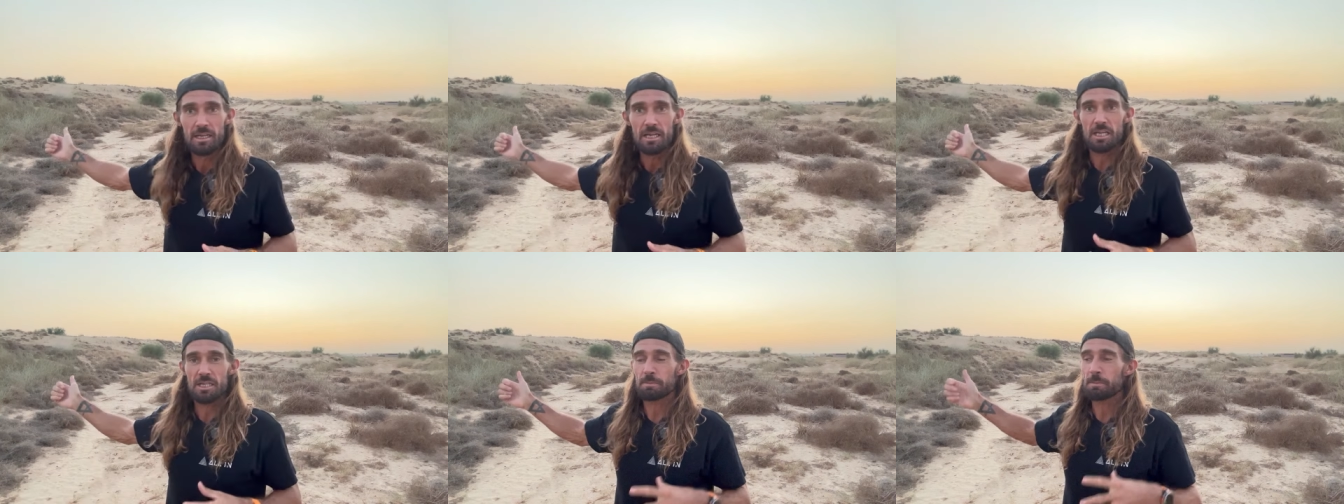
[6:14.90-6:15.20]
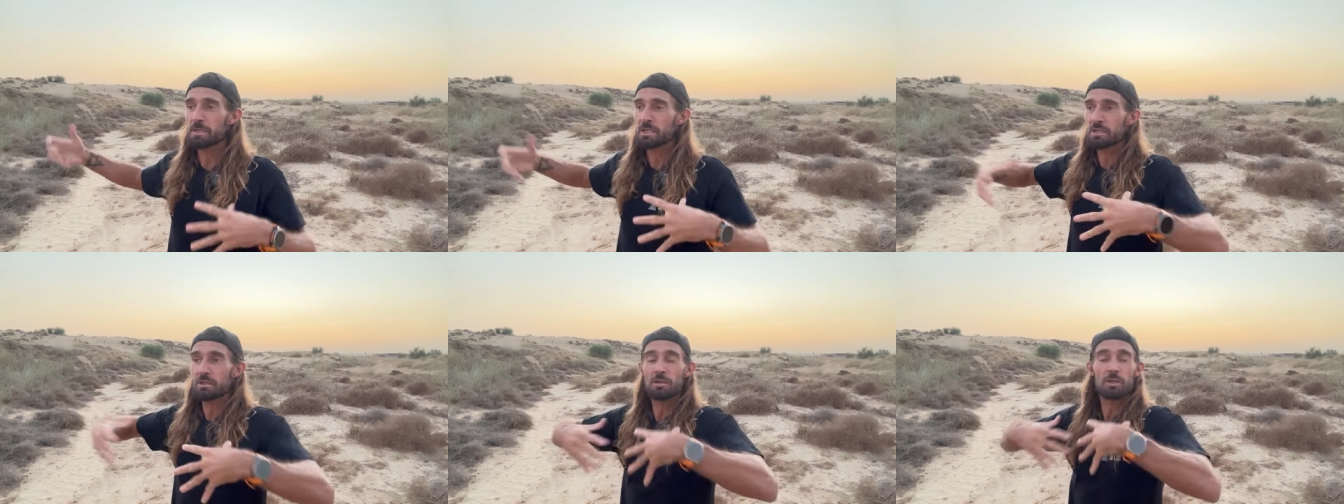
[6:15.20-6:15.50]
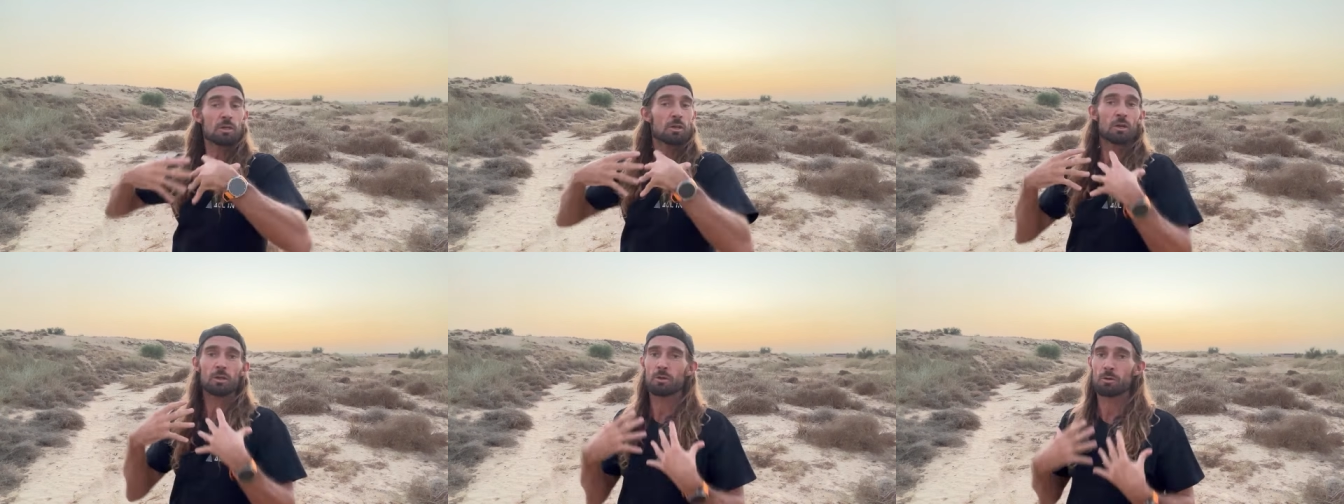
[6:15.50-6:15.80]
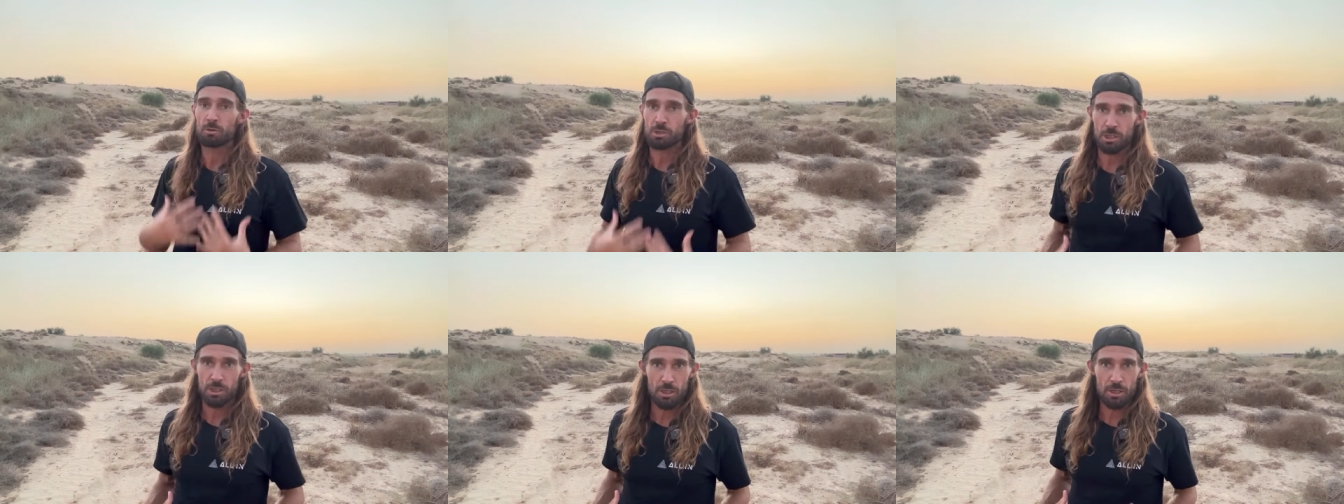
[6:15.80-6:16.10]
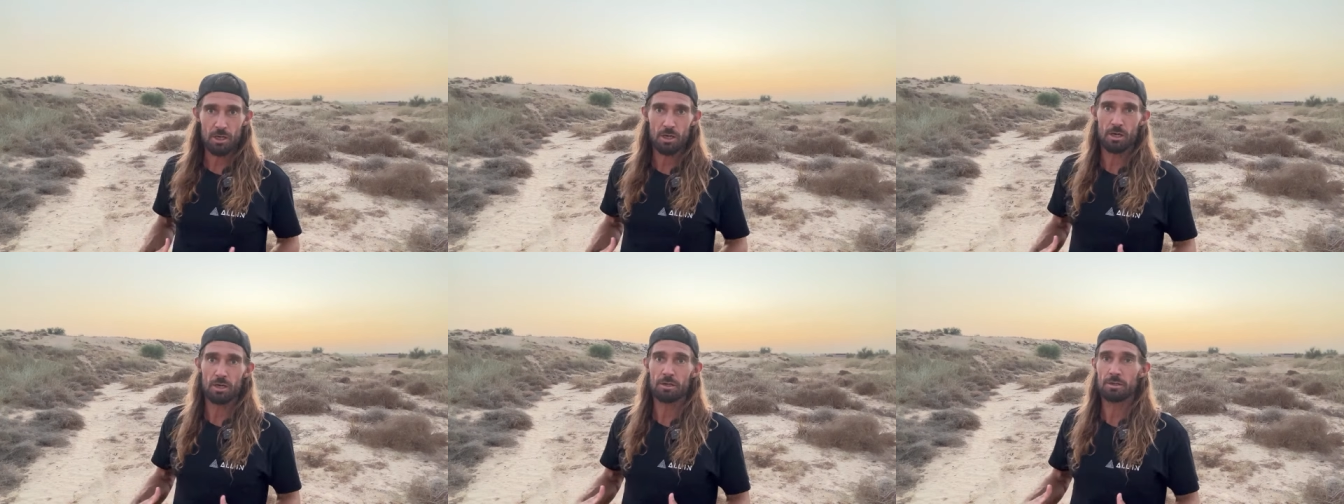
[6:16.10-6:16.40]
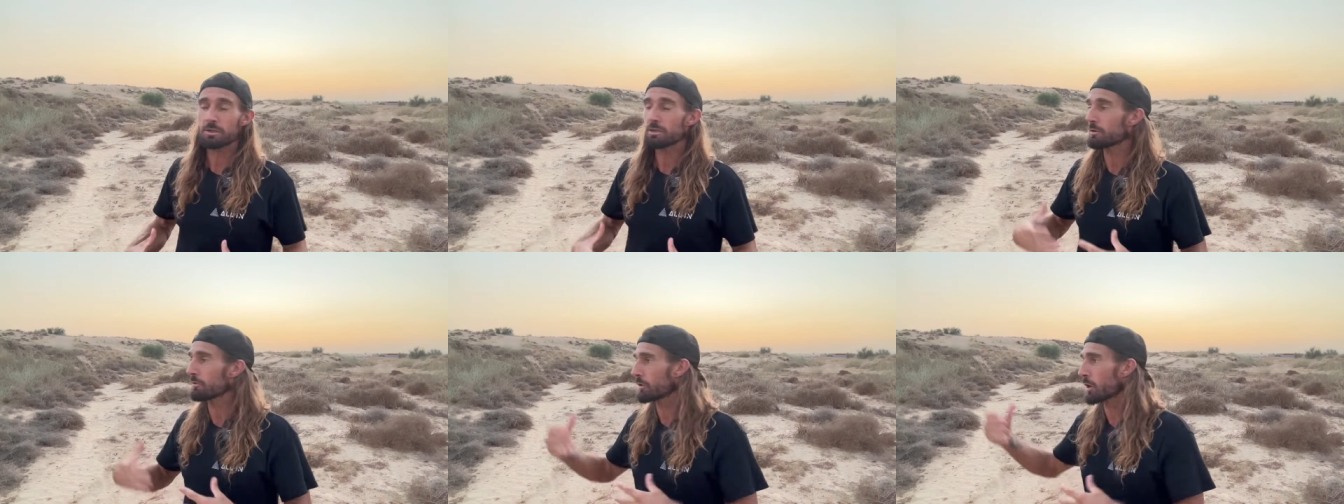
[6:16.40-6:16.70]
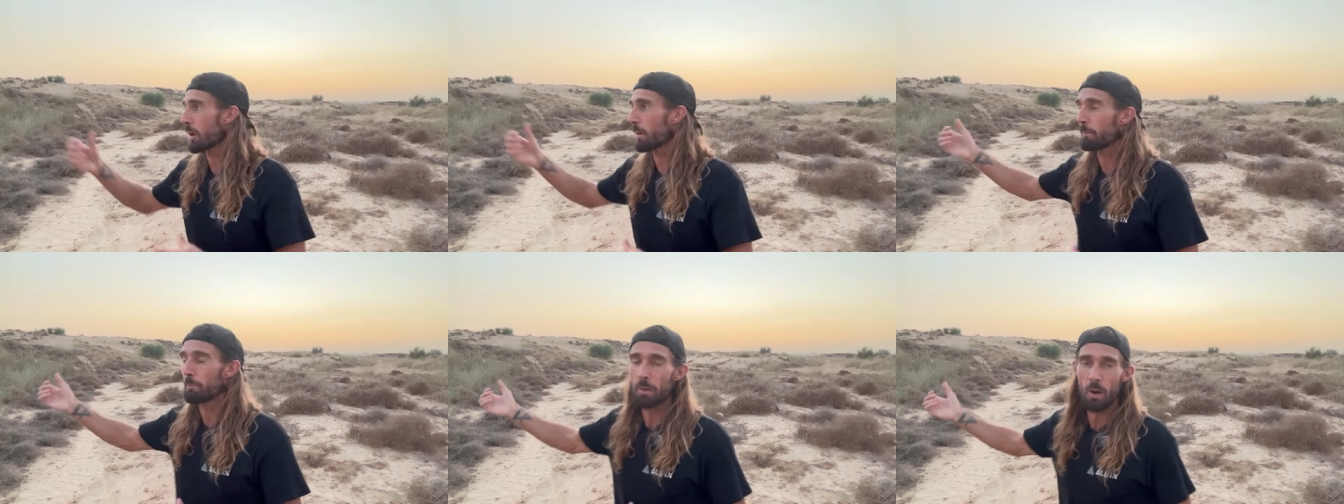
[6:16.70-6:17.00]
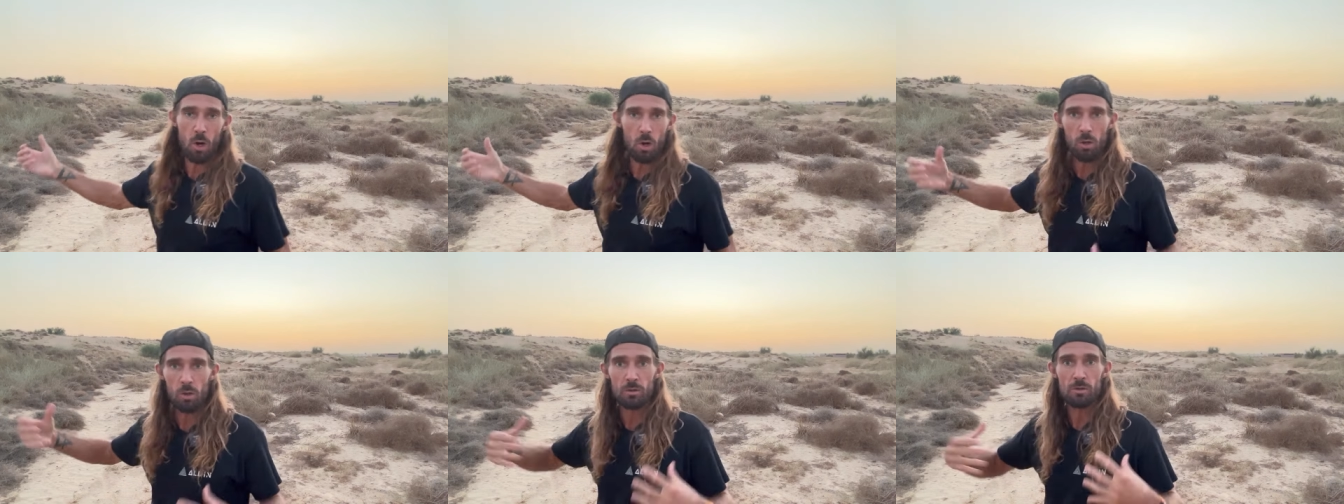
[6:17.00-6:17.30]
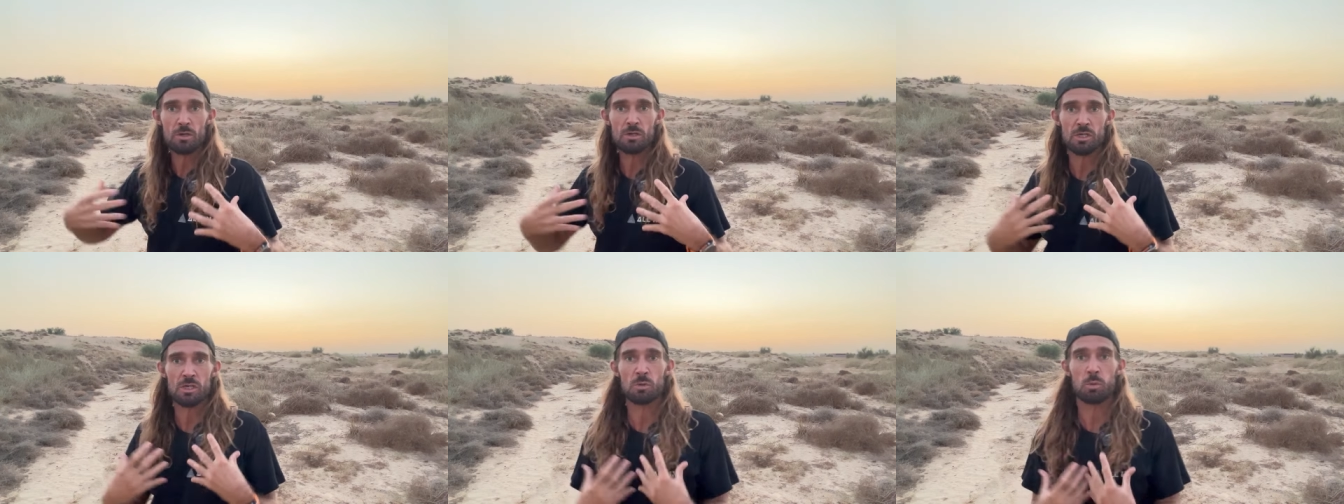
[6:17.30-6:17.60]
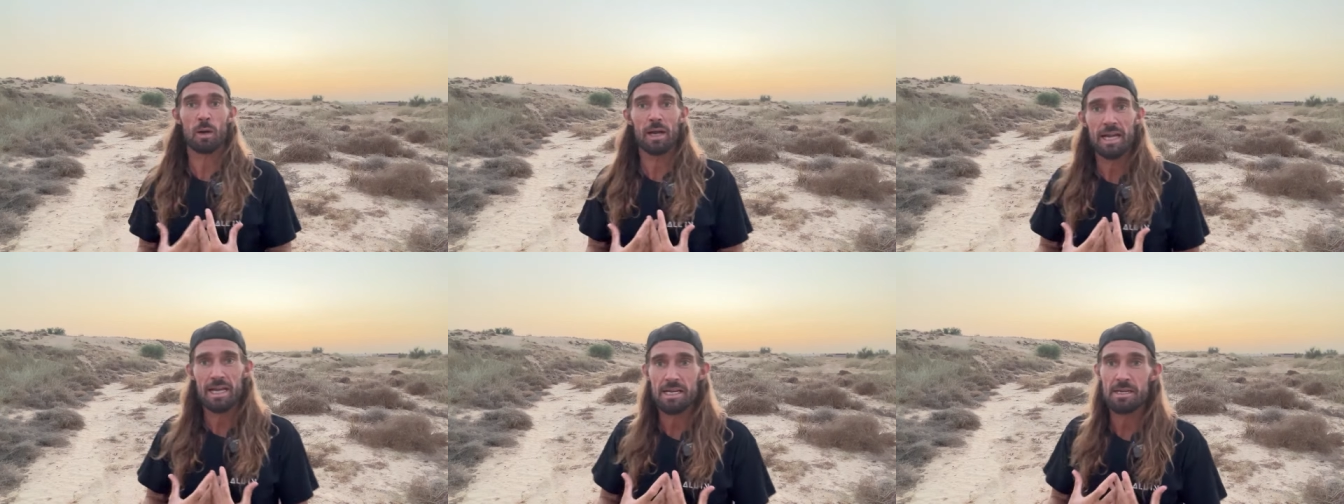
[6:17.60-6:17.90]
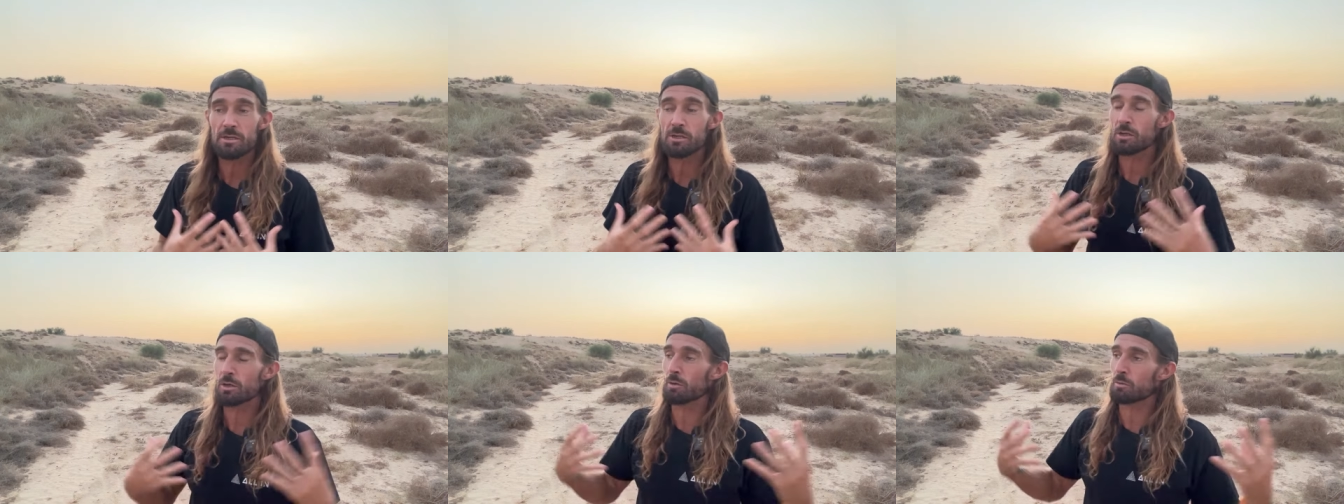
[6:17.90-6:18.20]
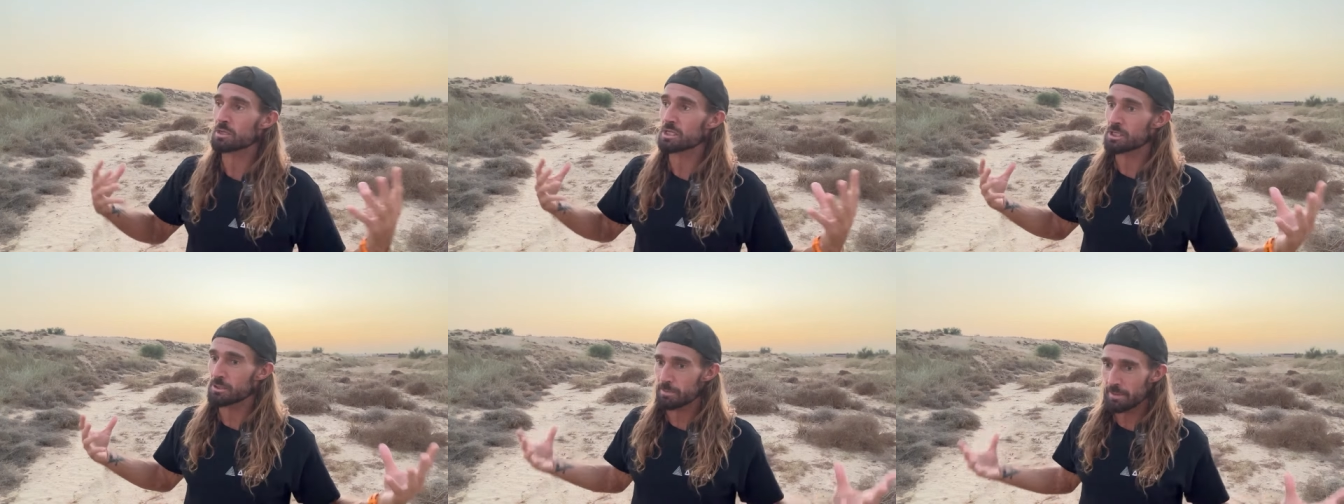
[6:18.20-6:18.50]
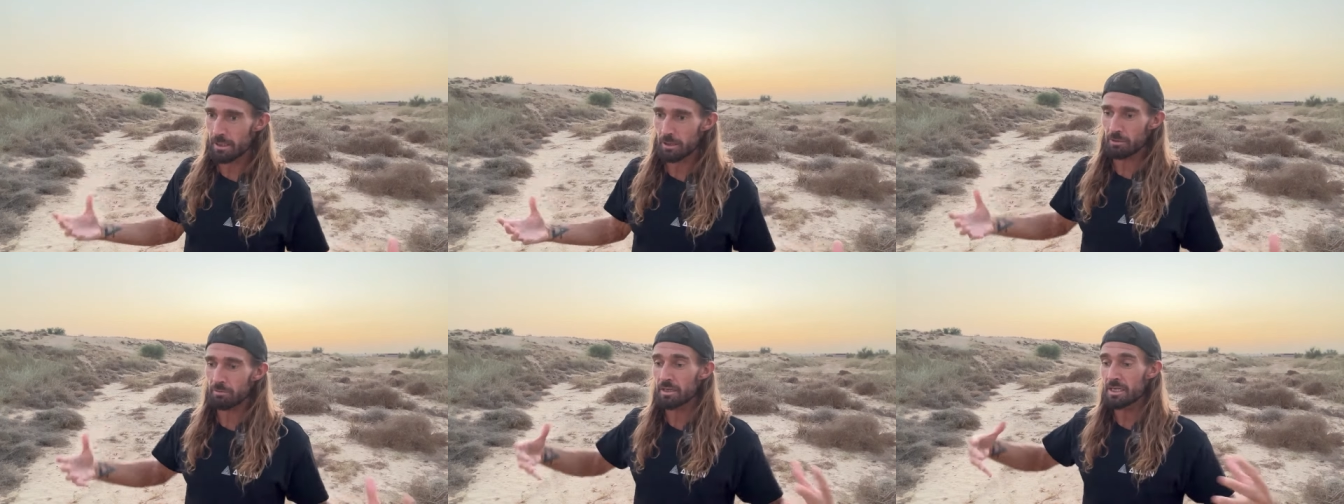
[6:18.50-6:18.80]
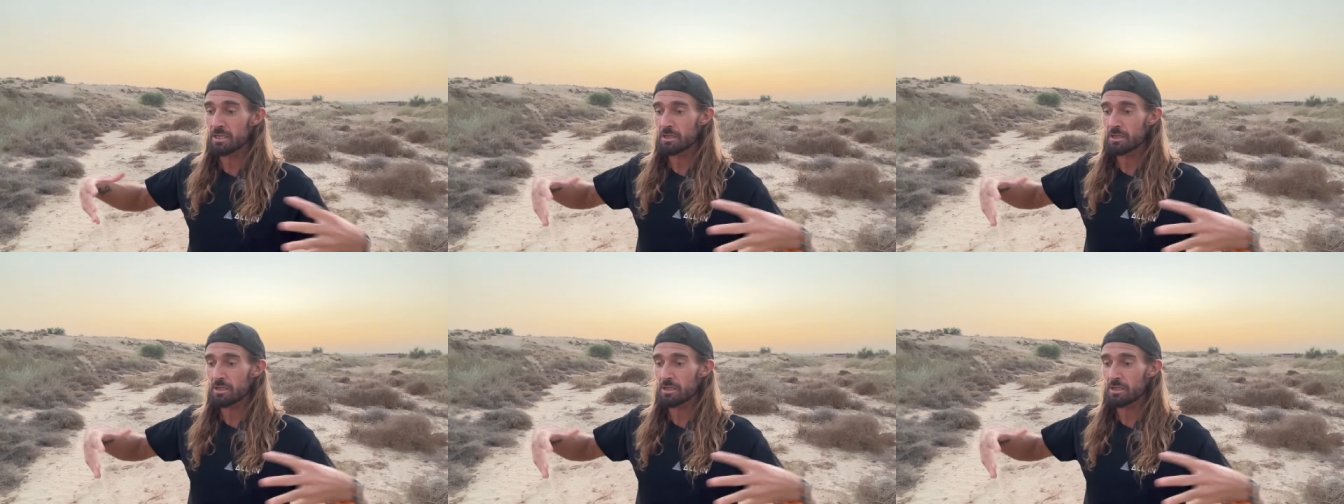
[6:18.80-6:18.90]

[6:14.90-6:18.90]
especially you have got no shirt on, you've got a bottle, you're sweating, you don't smell great,